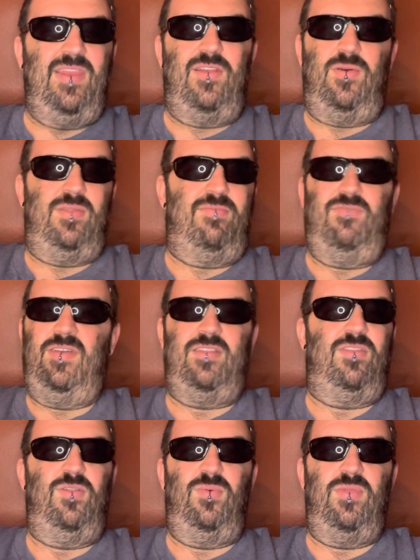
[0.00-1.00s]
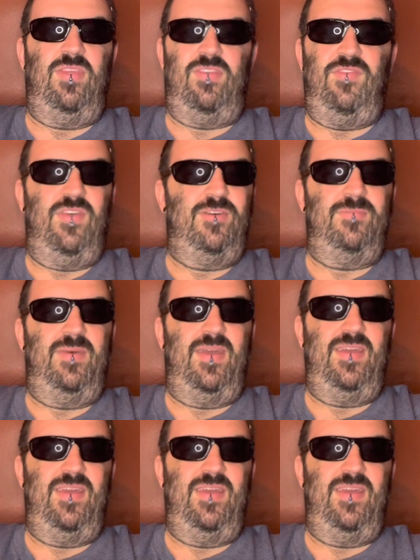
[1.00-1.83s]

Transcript: don't know what to do with this film.